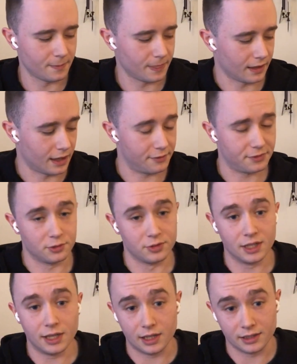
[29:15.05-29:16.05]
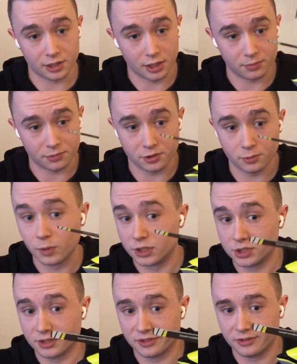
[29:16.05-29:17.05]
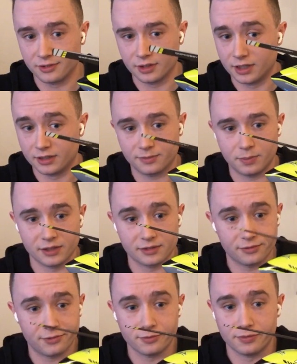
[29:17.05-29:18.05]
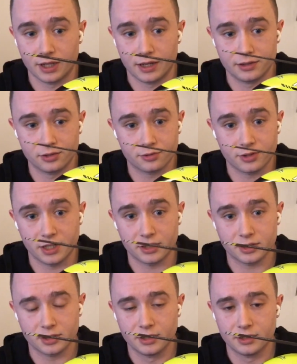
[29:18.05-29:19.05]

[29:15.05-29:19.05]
Have the real helicopter, which is inexpensive to fly and to crash.